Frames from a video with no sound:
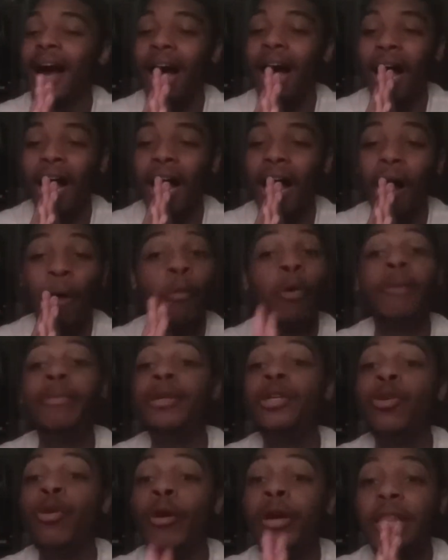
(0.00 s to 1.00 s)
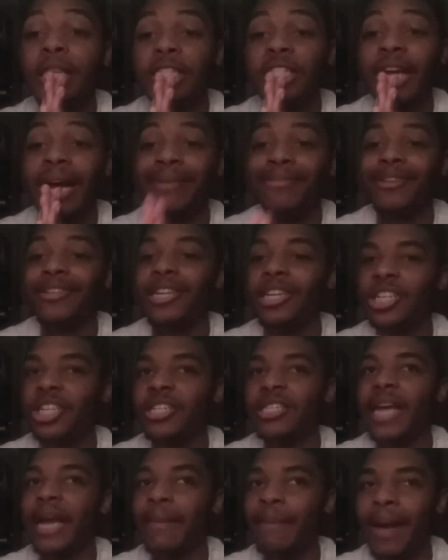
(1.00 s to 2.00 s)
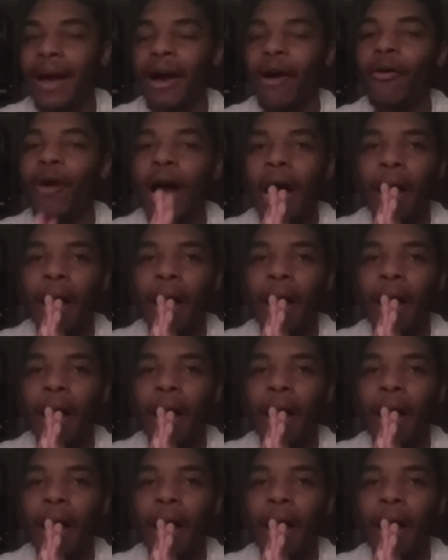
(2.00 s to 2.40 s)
I will be doing the chapter that just came out.